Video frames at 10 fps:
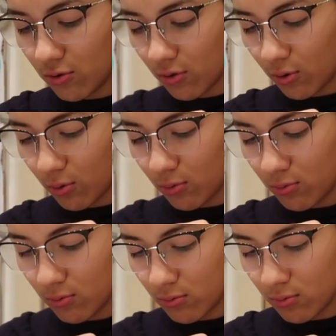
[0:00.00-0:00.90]
So
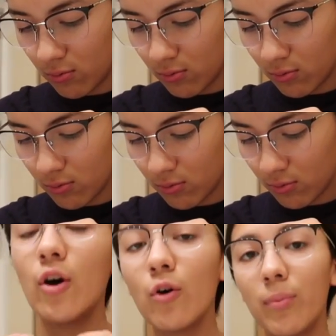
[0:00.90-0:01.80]

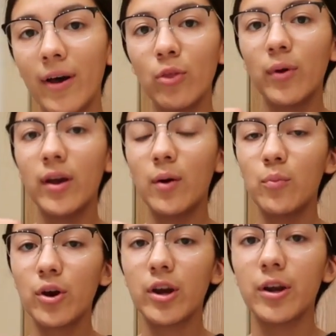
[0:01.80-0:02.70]
oh, by the way,
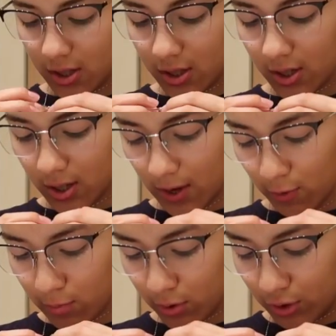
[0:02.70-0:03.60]
I'm wearing this
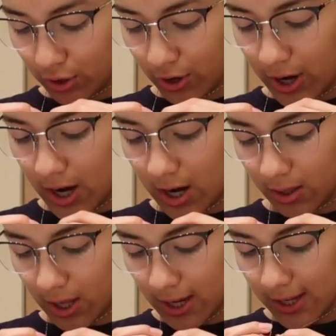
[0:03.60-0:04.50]
navy blue shirt
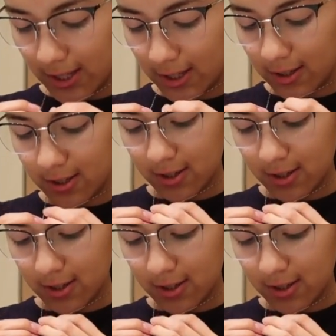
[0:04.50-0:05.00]
and leggings.